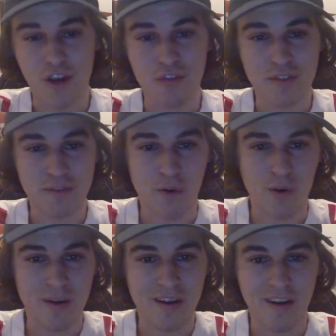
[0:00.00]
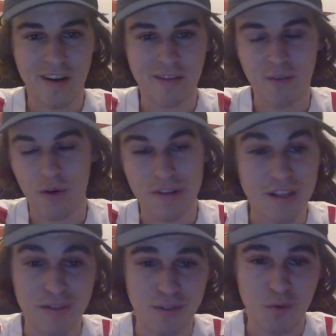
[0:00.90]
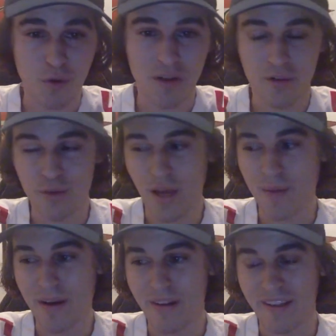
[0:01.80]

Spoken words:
offensive coordinator or a defensive coordinator for that matter.